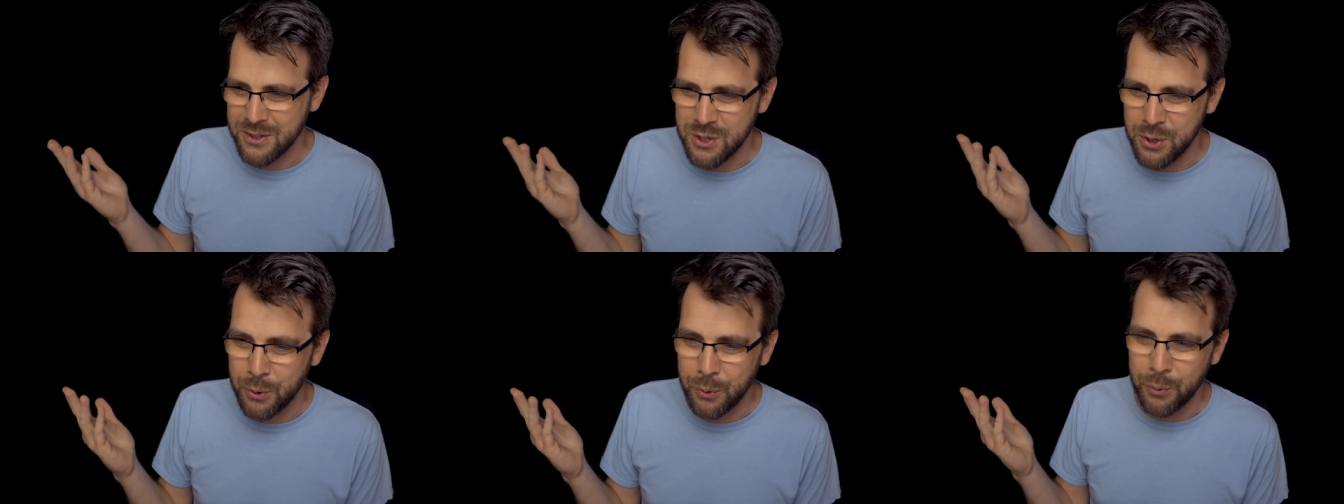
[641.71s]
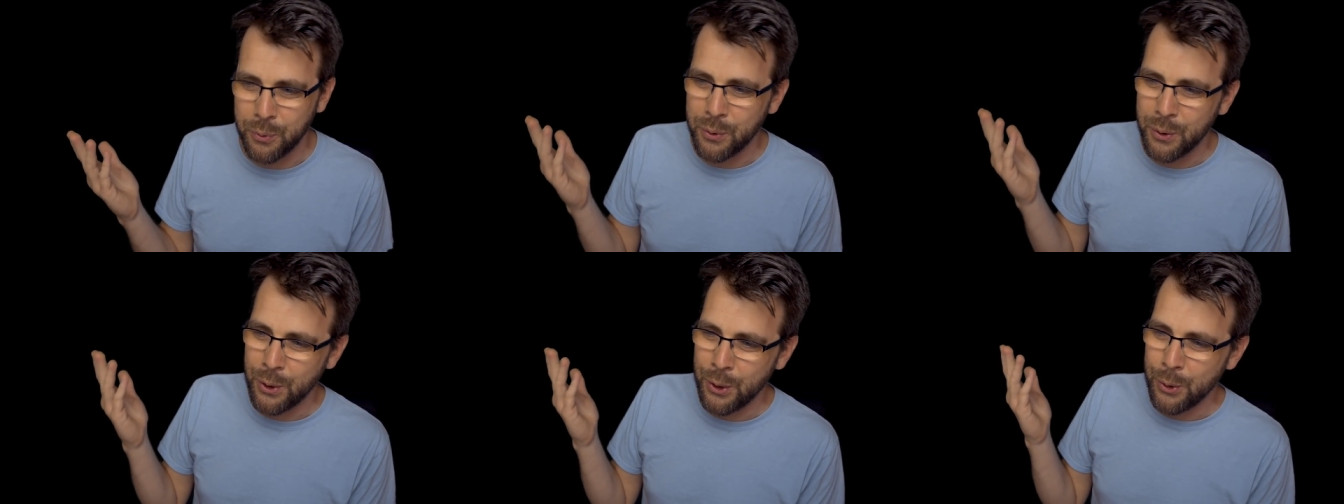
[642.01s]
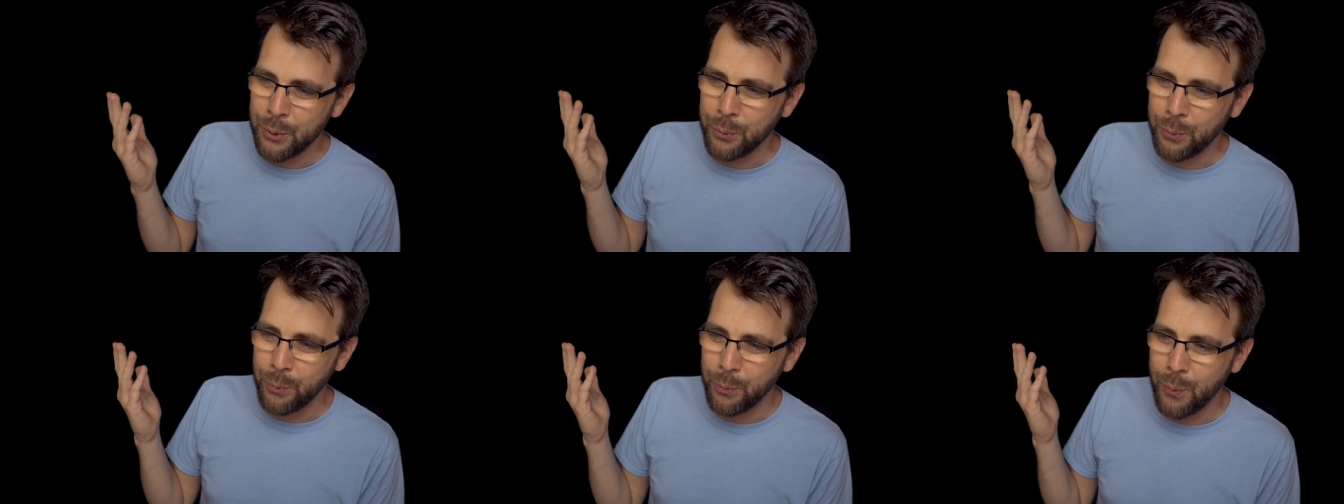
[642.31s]
So
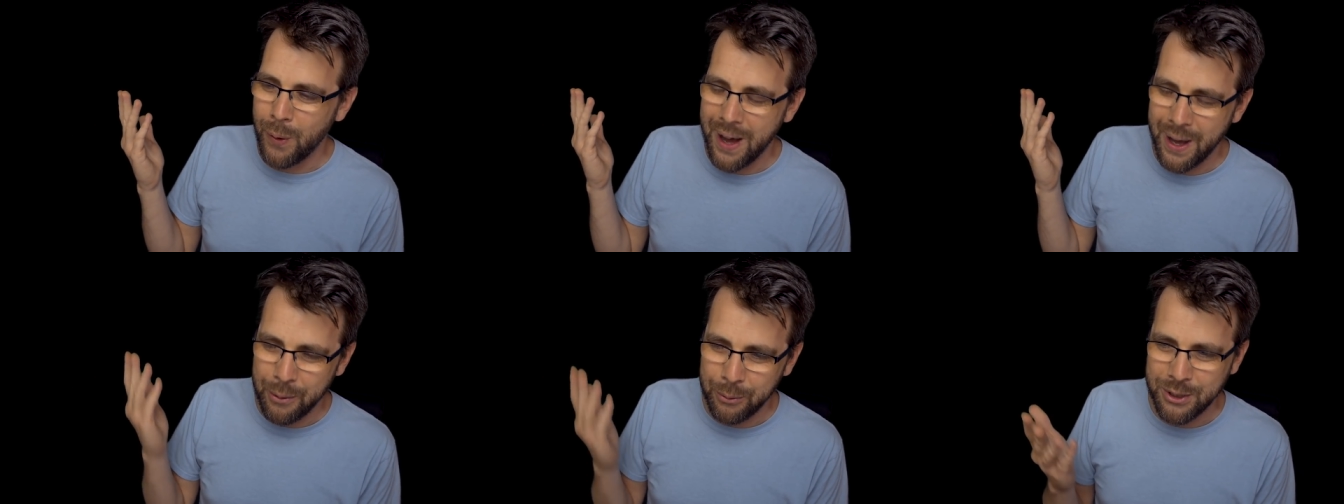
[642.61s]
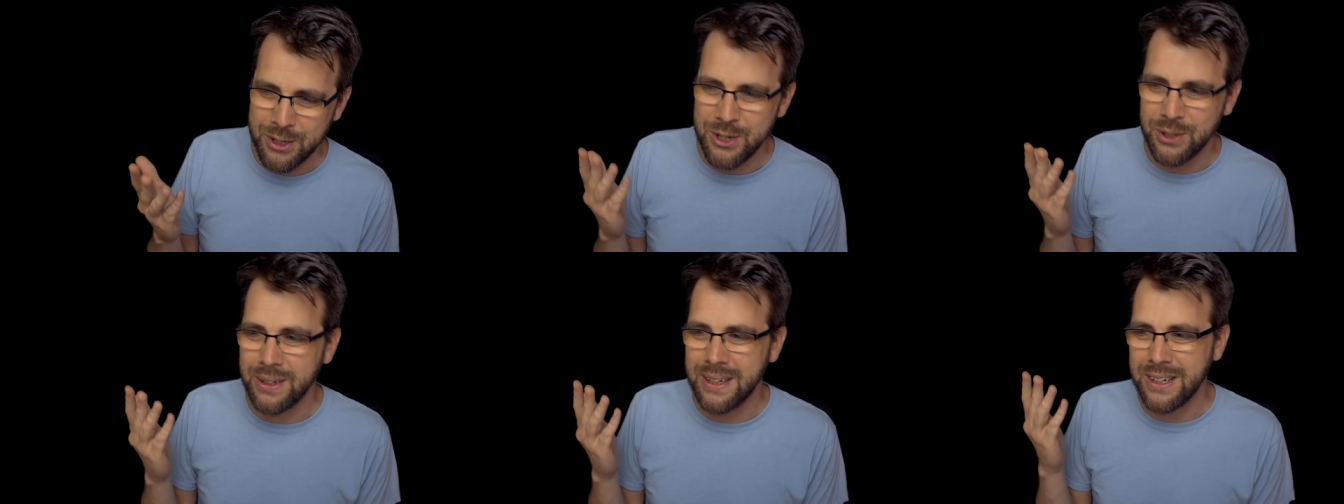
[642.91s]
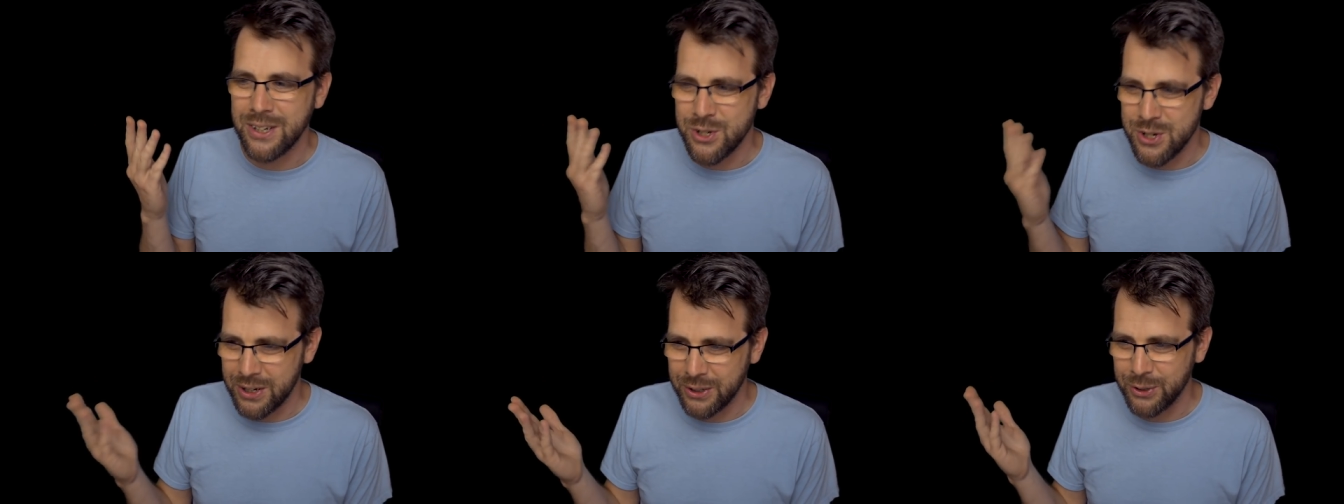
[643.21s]
why would you
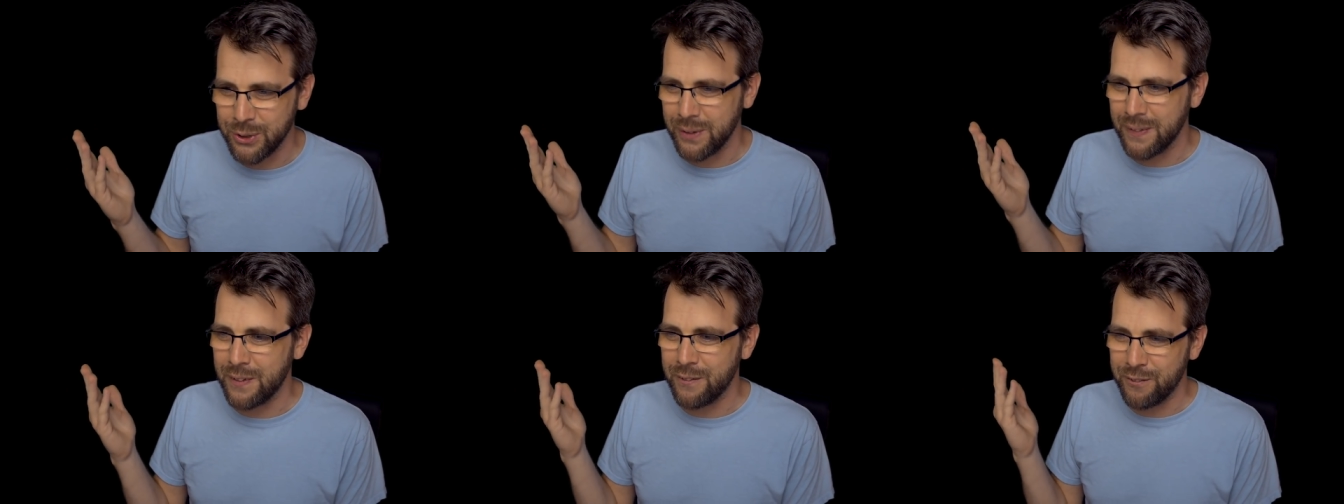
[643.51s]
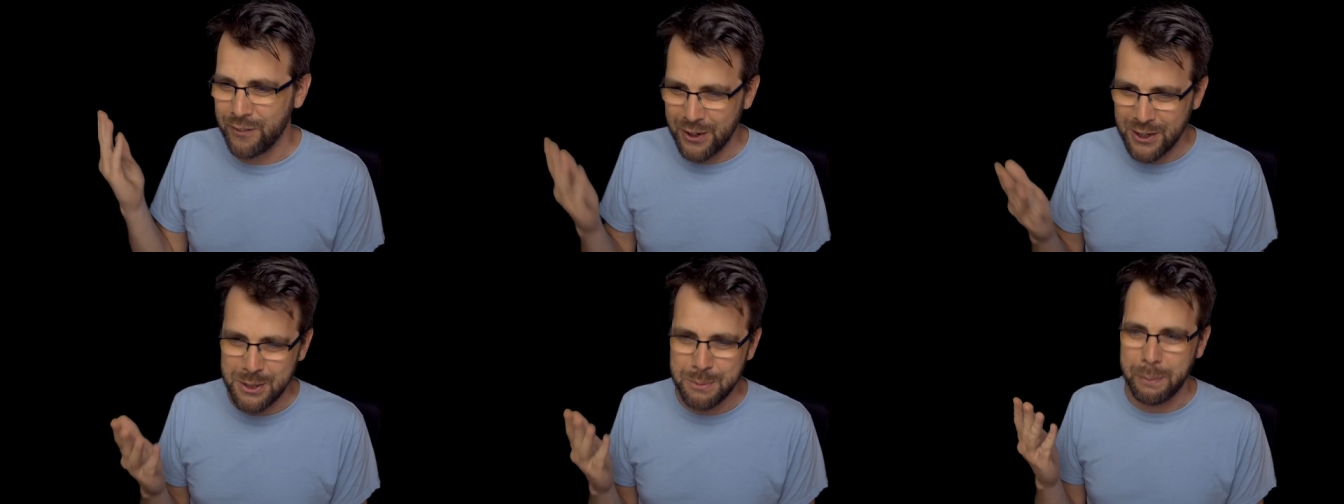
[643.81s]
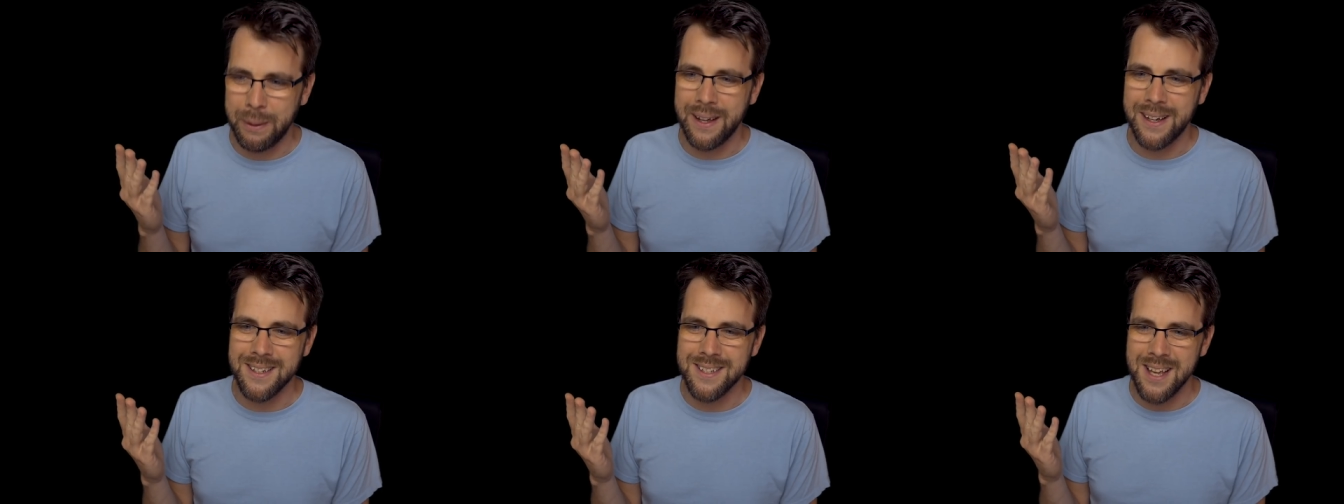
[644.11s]
need gender in the first
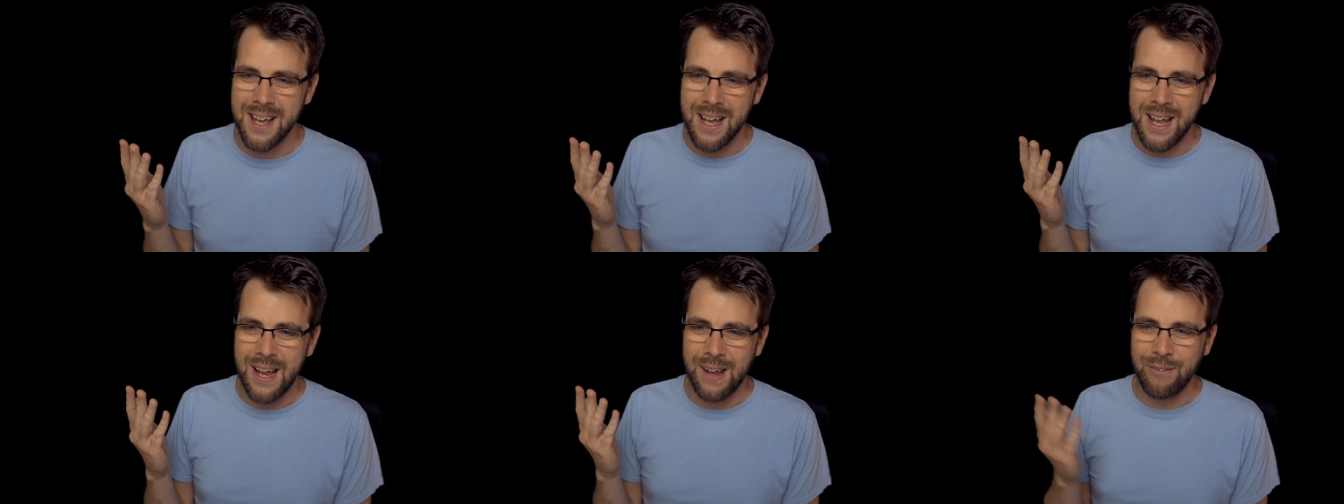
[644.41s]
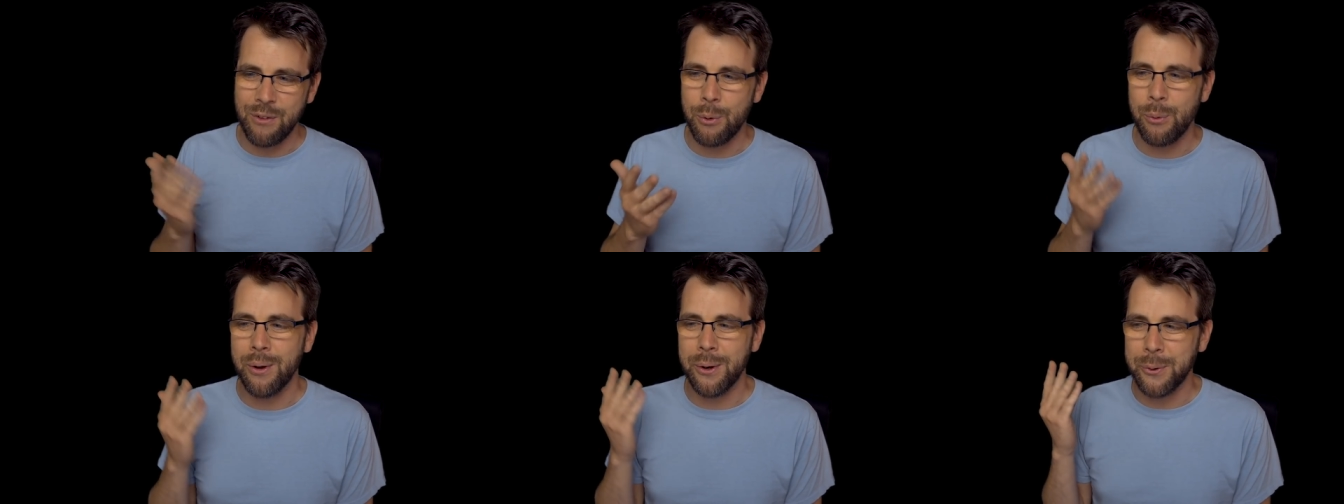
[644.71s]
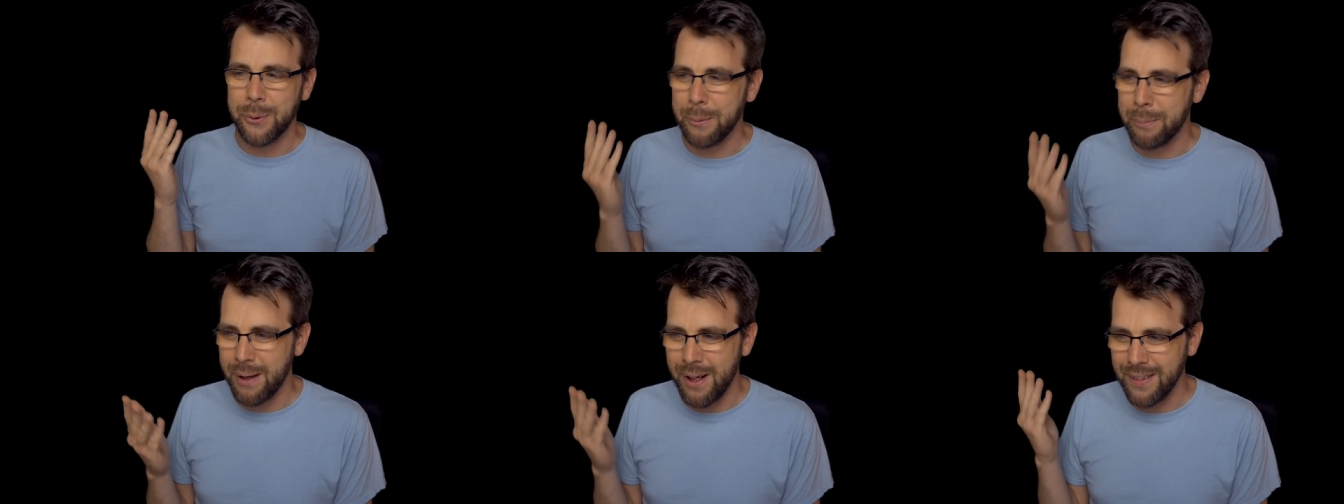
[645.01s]
place if you want
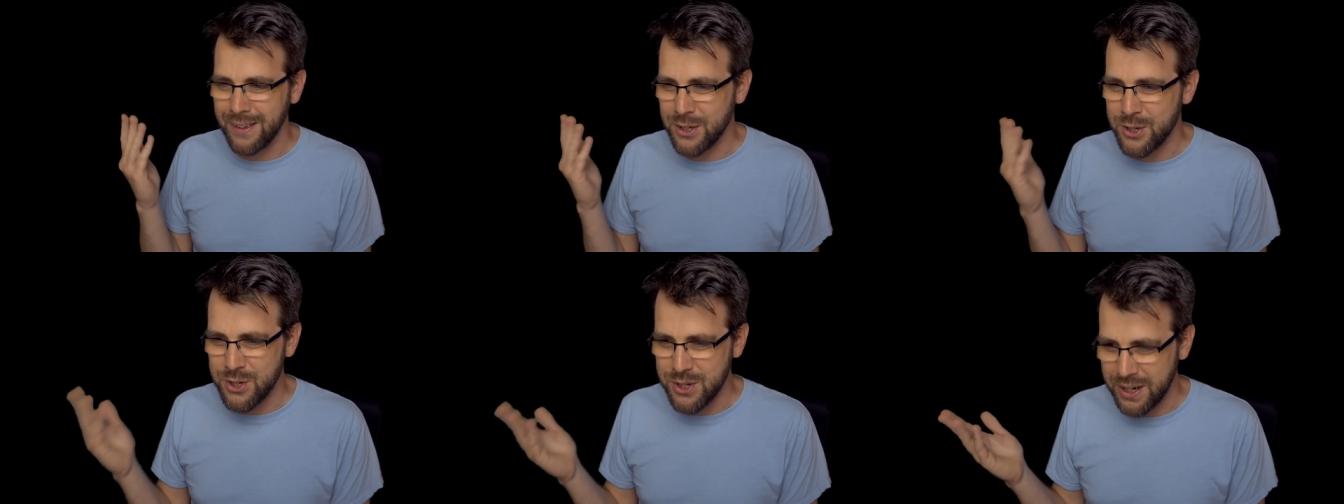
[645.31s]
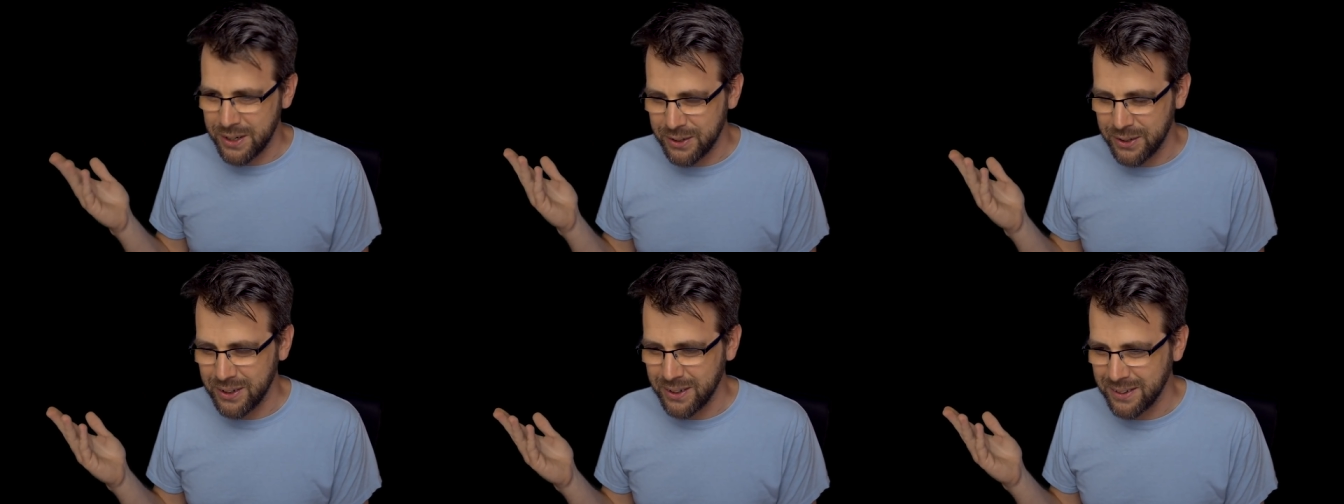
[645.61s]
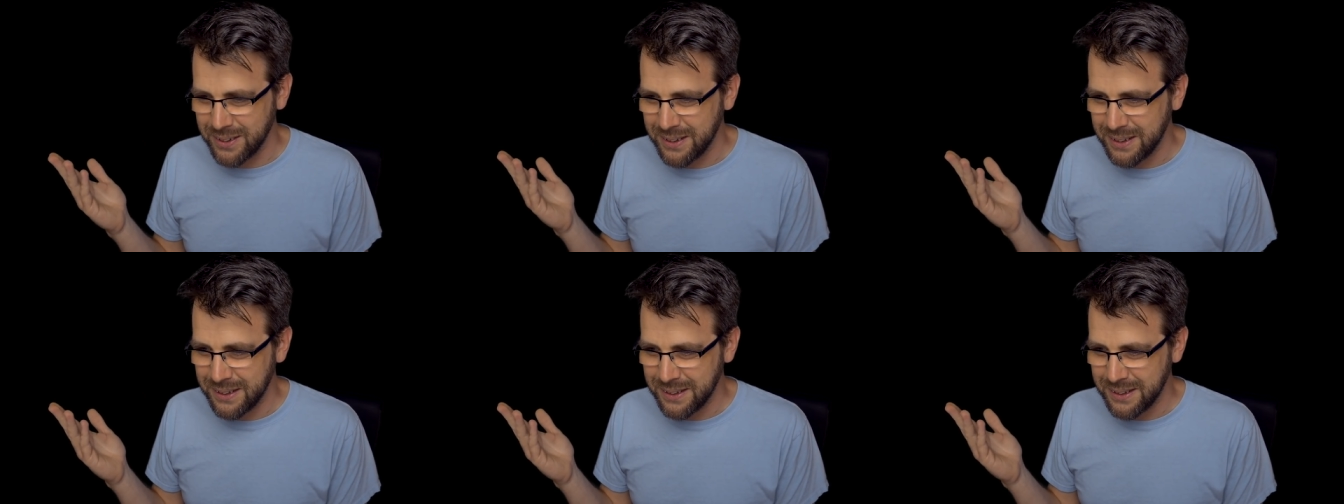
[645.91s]
to abolish gender?